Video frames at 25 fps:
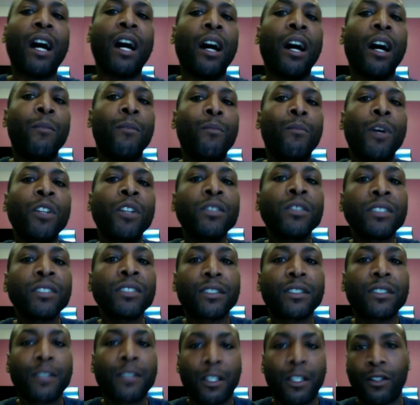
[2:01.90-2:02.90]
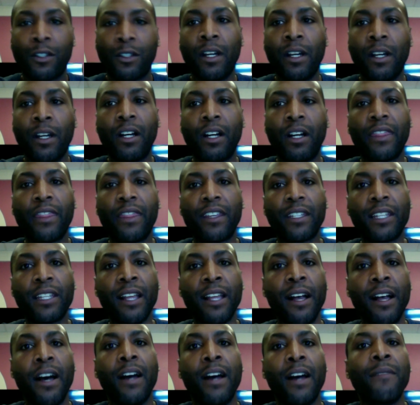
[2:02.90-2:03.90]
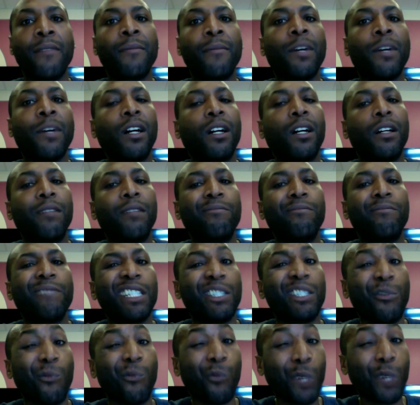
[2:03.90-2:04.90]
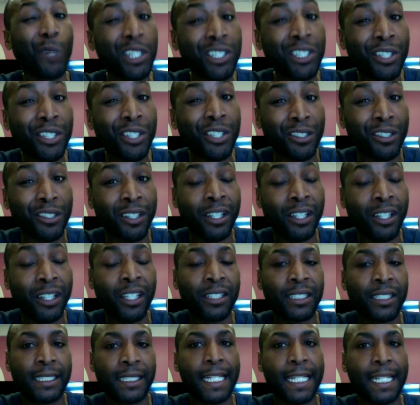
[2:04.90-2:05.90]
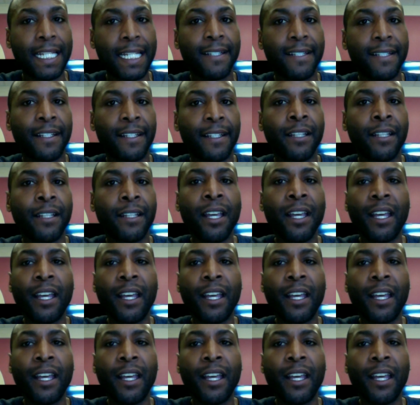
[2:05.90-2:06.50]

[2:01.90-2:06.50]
most the time in the winter season,